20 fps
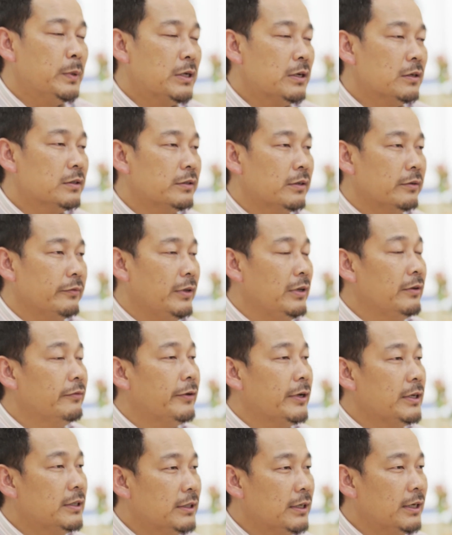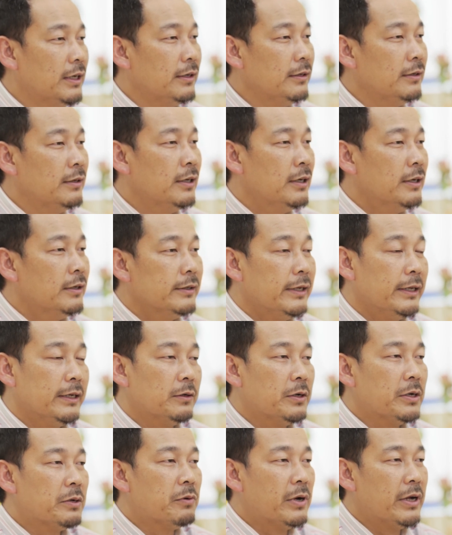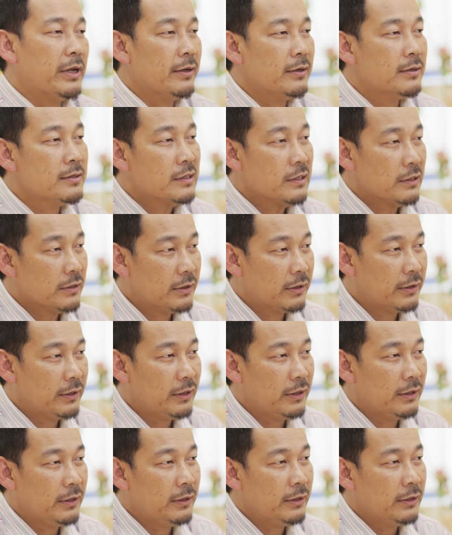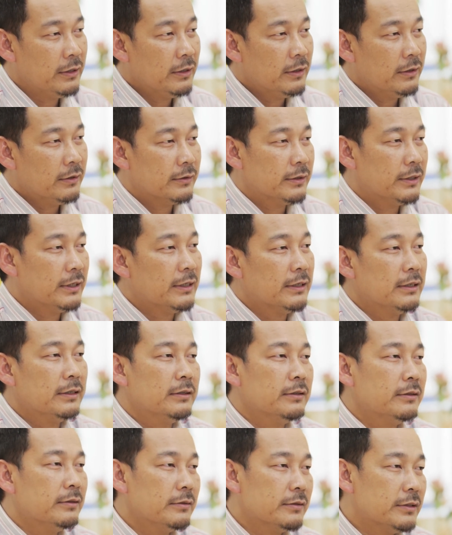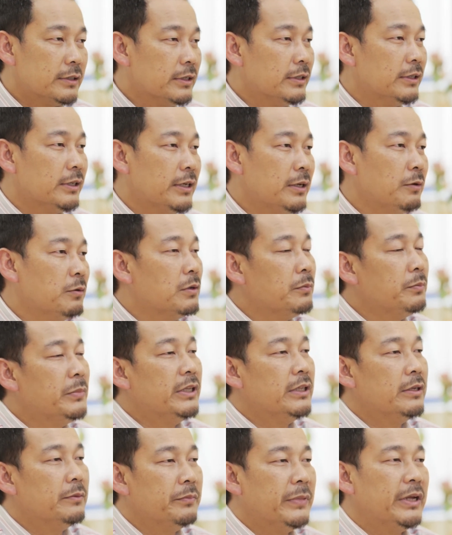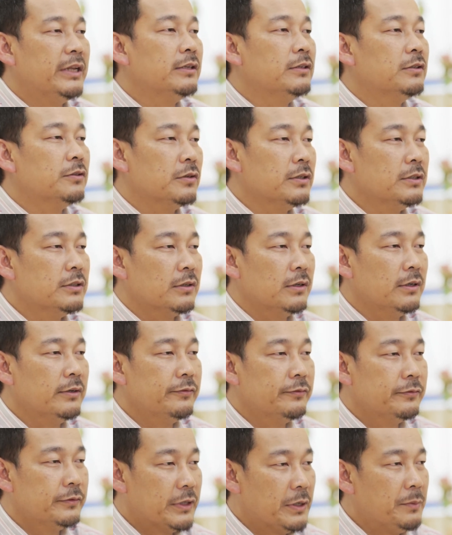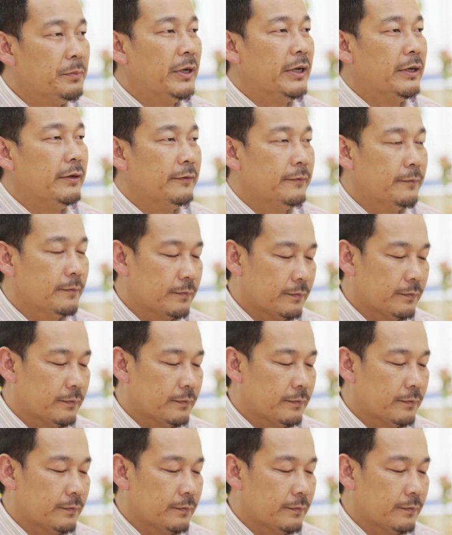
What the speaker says: because of infection that requires surgery, then surgery will be the main choice of treatment.